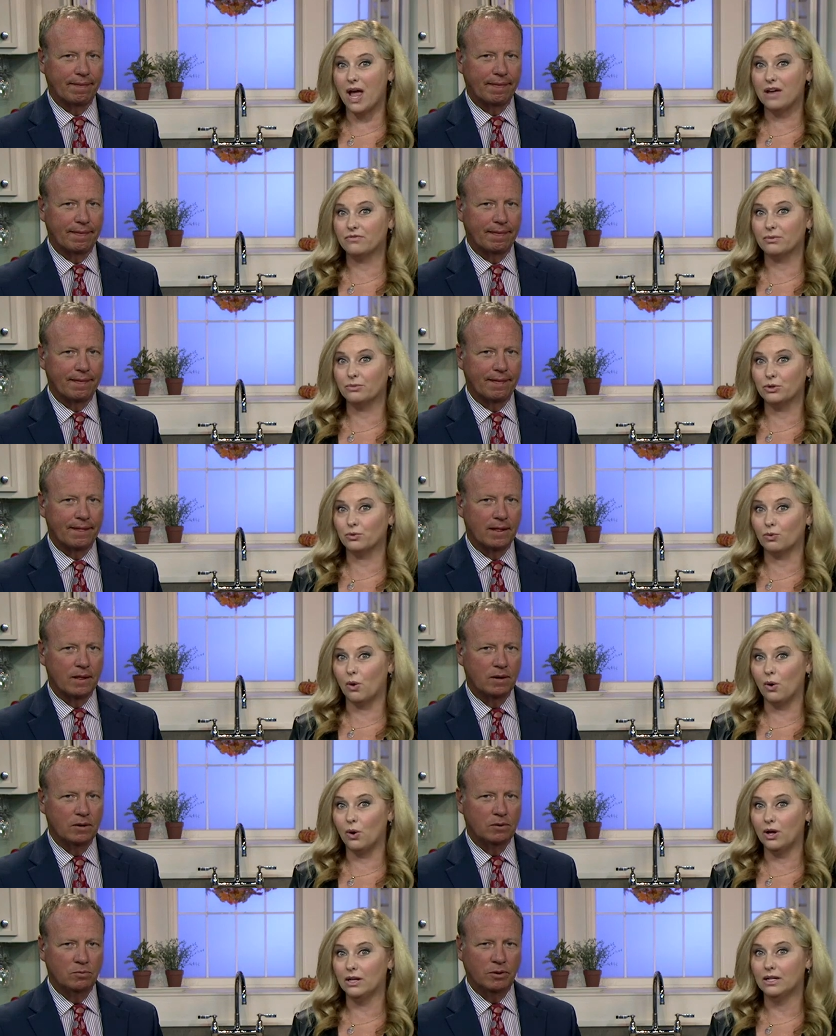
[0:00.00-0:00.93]
Speaker 1: from the
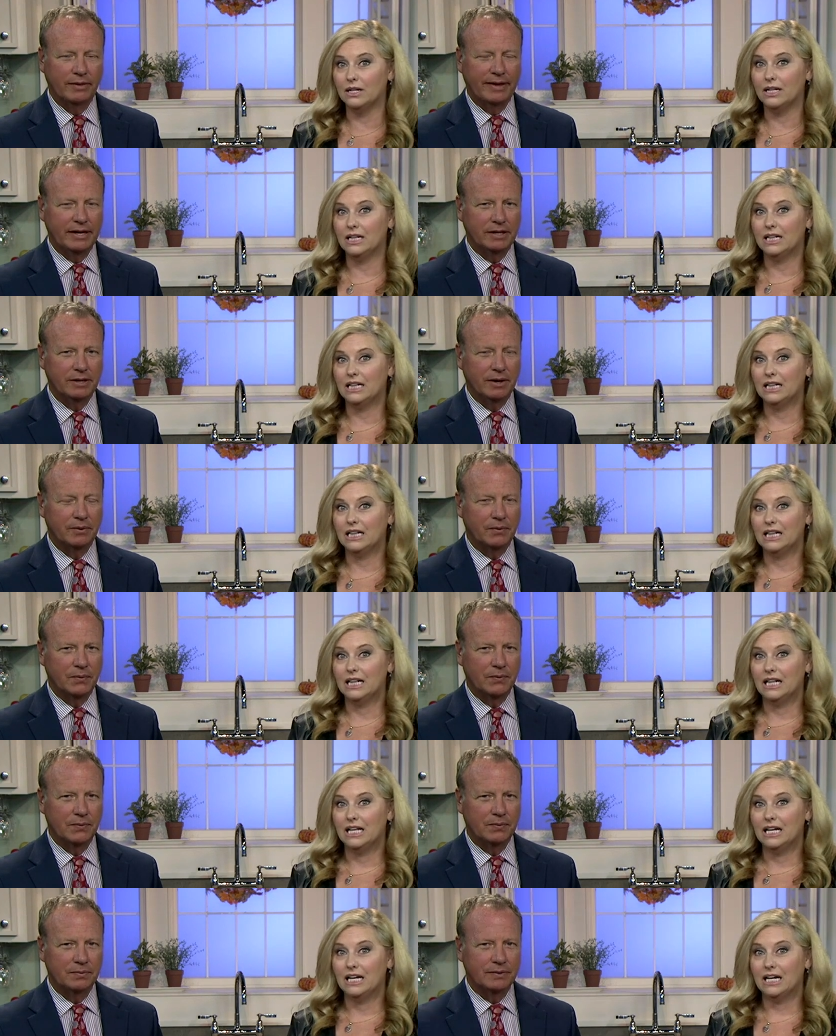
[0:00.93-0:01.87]
role. What are they going to do?
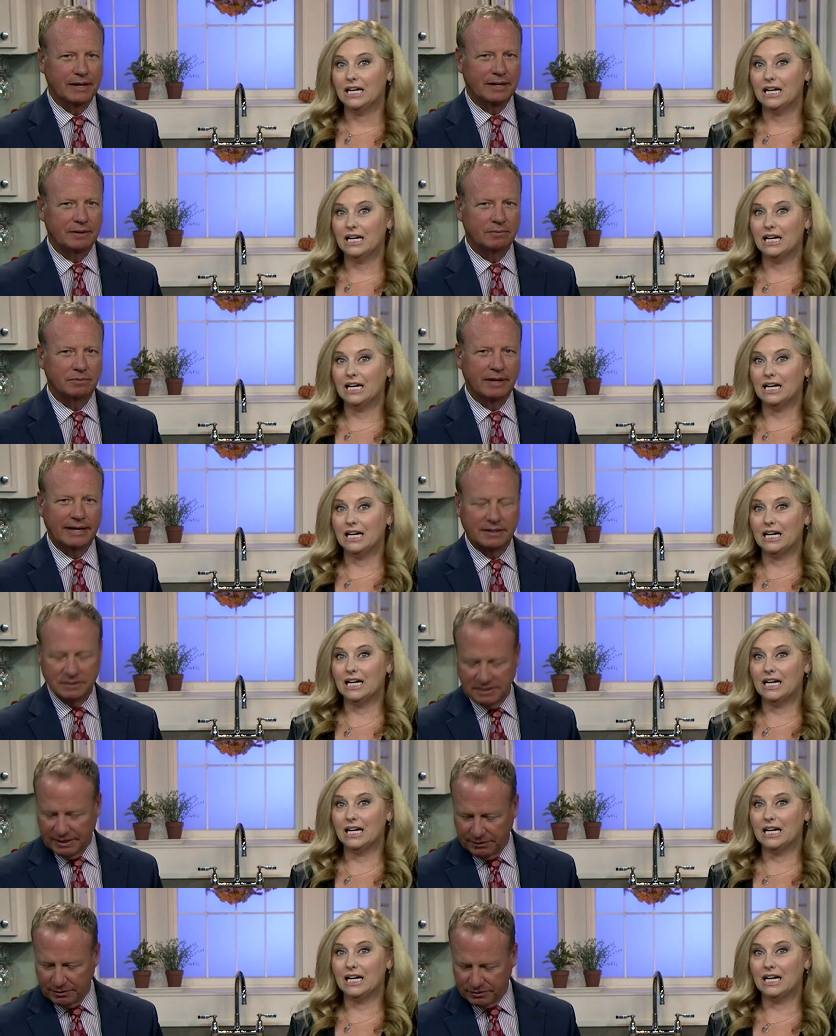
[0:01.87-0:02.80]
They're going to like
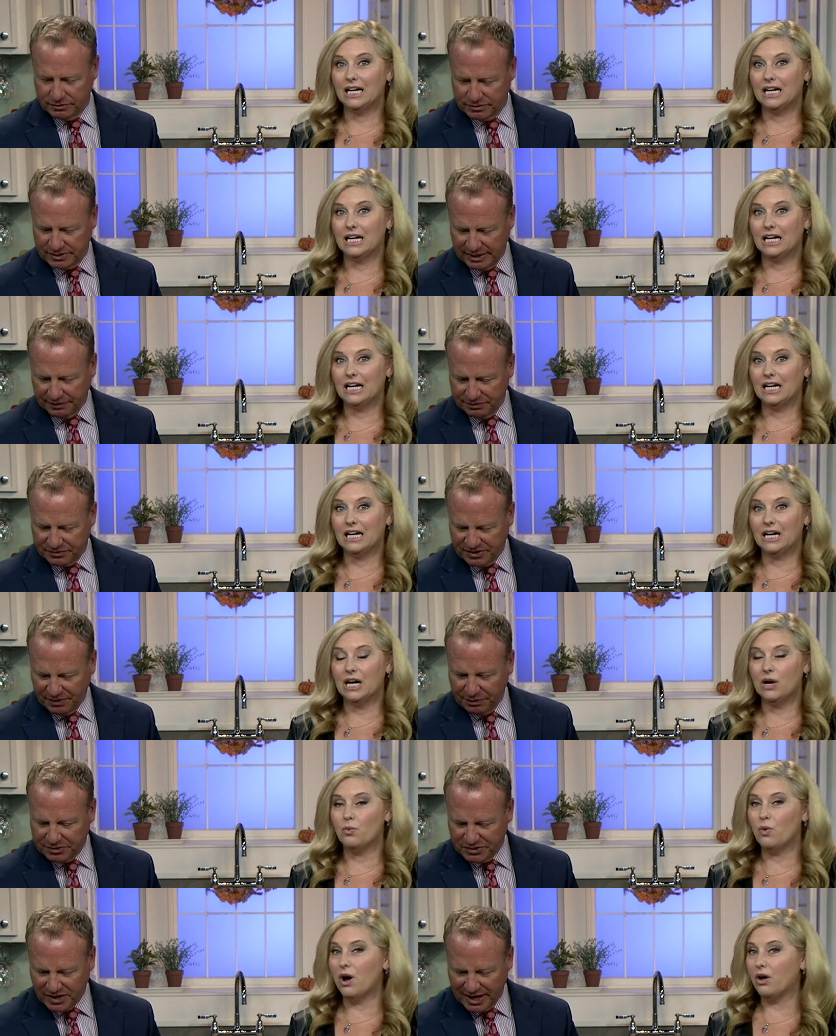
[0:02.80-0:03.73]
synth
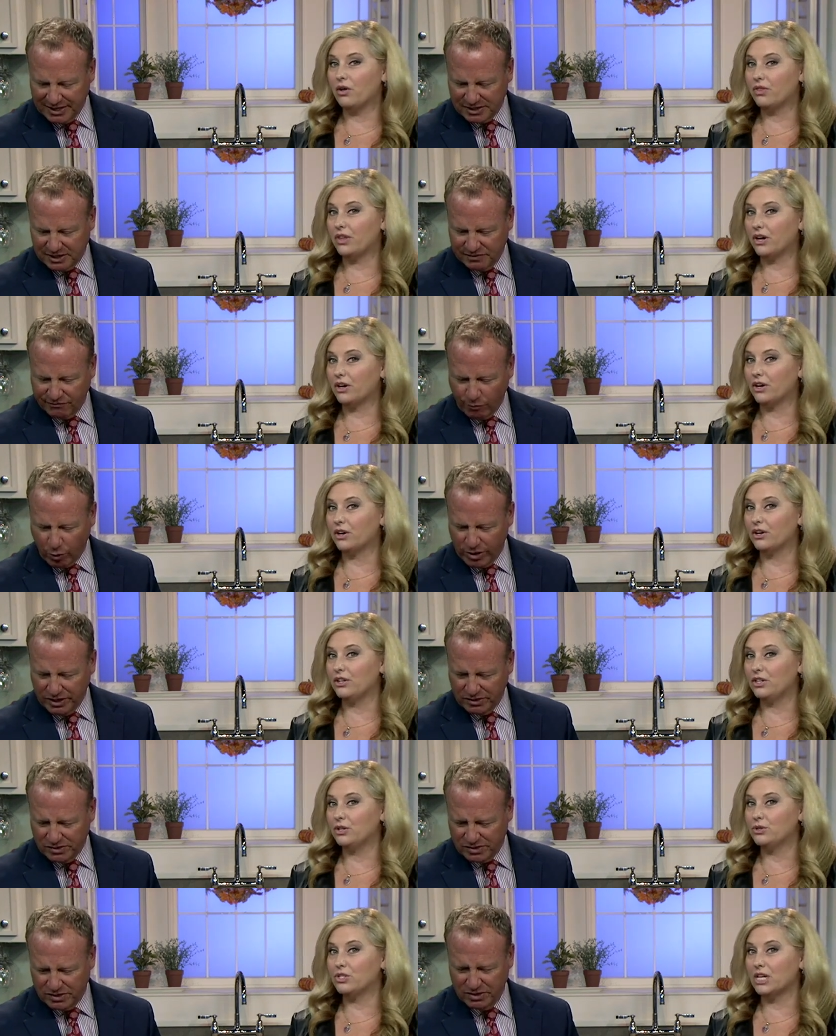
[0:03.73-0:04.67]
synthesize well, his voice? Well, they're
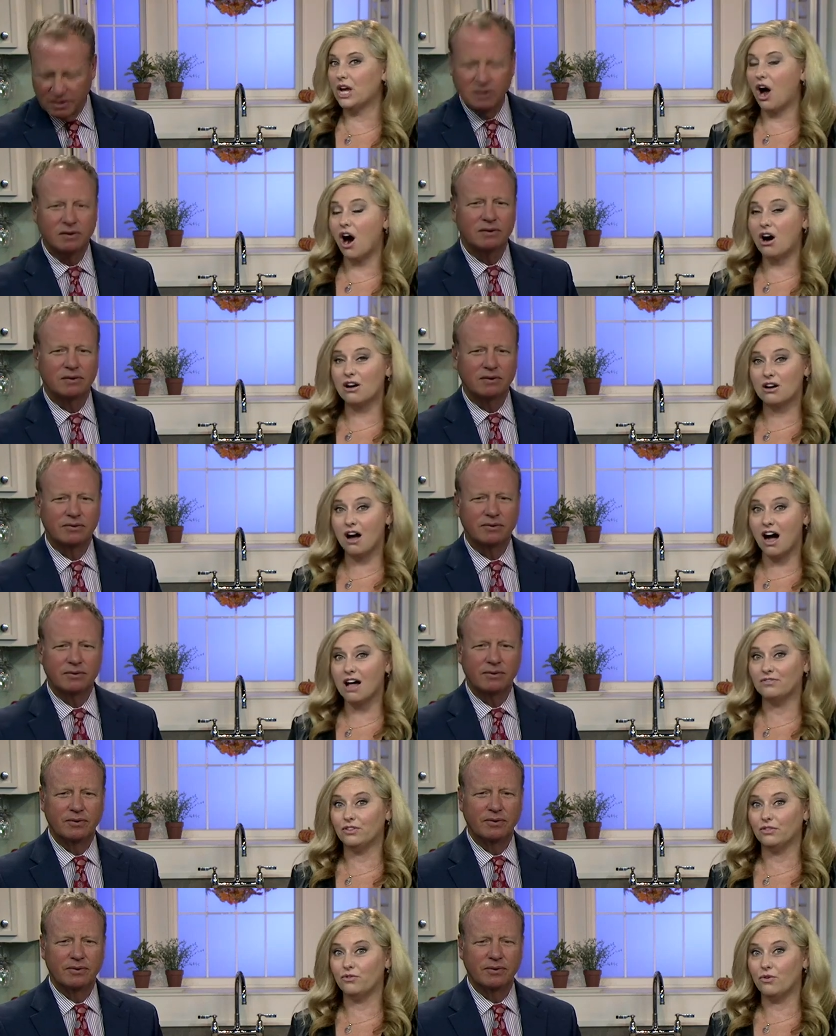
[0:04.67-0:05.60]
using
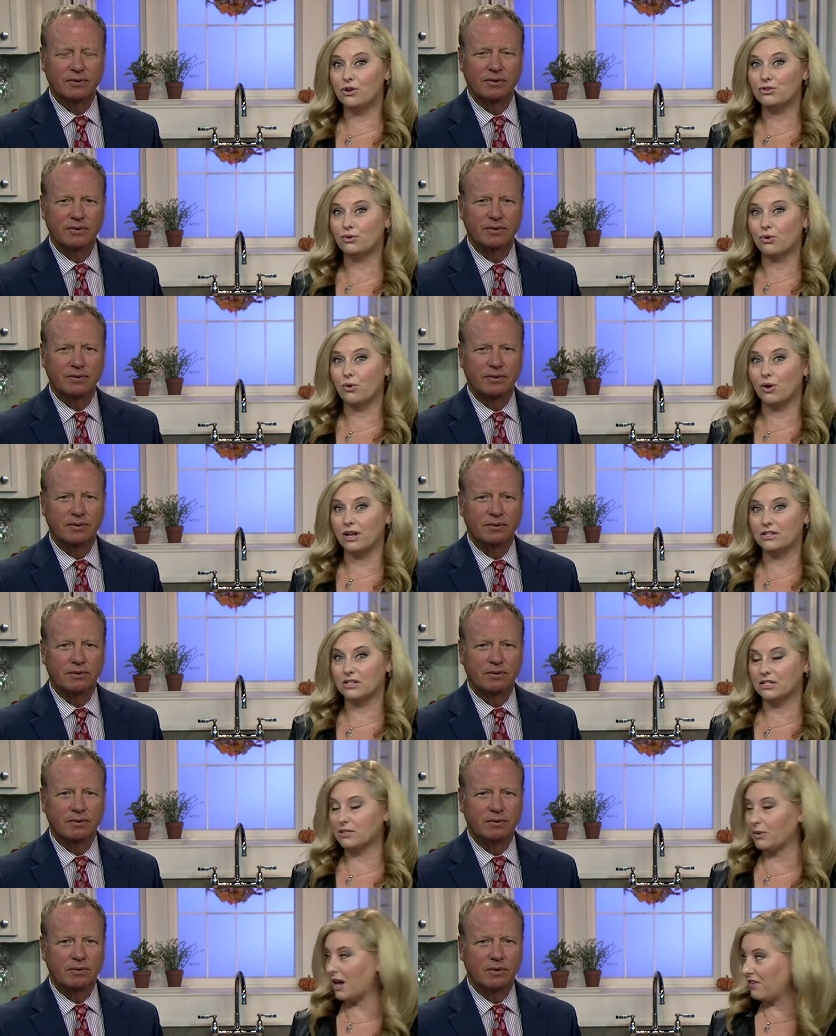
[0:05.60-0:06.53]
Speaker 2: archival voice recordings.
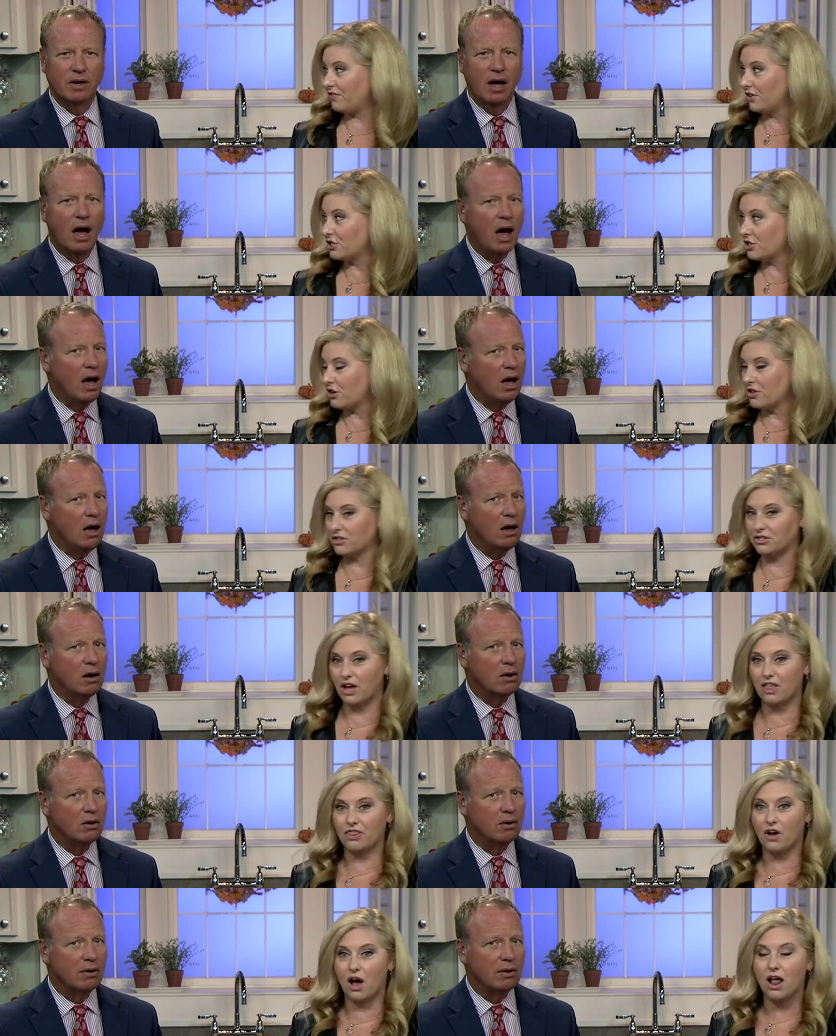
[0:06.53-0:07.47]
Because when I first heard oh. this, I oh.
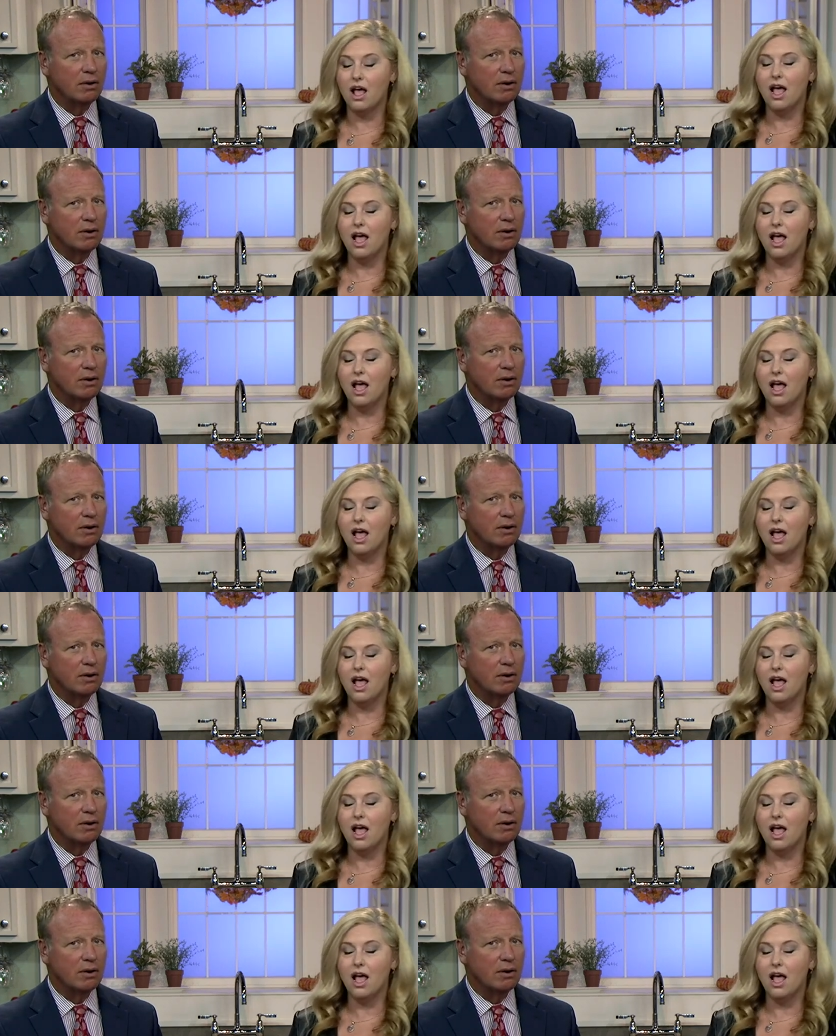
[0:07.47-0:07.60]
thought,